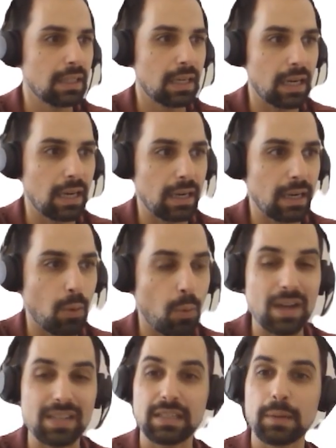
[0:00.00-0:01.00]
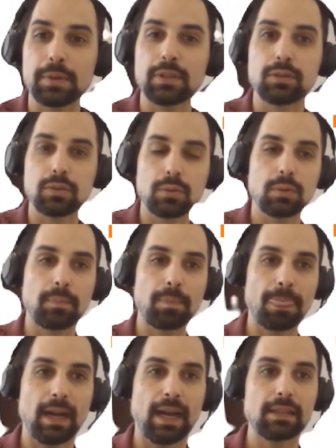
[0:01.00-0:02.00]
was able to
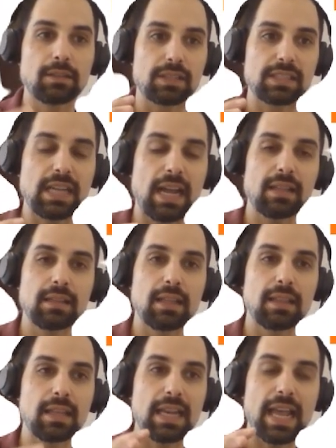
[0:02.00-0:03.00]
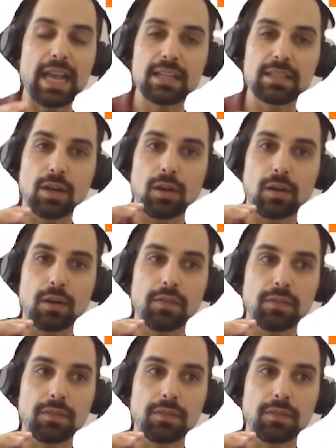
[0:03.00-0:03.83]
understand the delays of